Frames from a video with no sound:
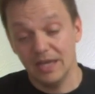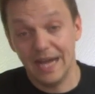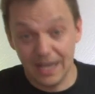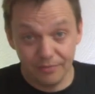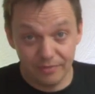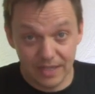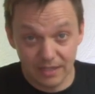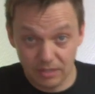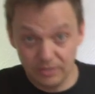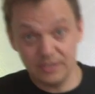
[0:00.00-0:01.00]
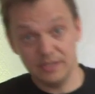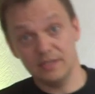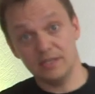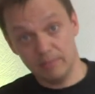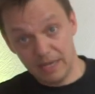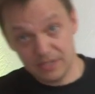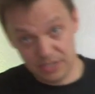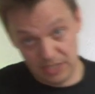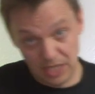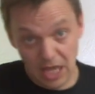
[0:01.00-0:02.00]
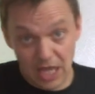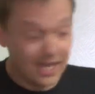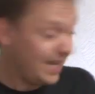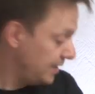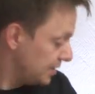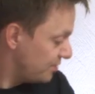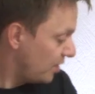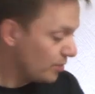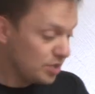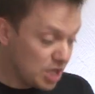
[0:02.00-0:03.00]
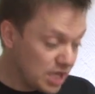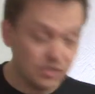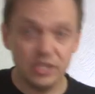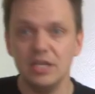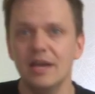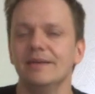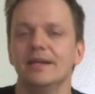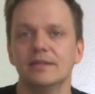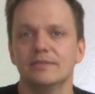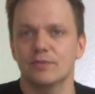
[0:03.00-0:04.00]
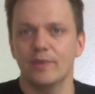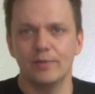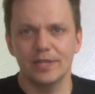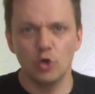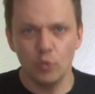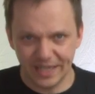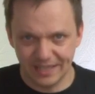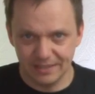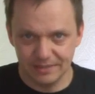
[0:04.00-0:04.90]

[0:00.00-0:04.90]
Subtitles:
I think this is amazing, and it's very easy and it's very quick.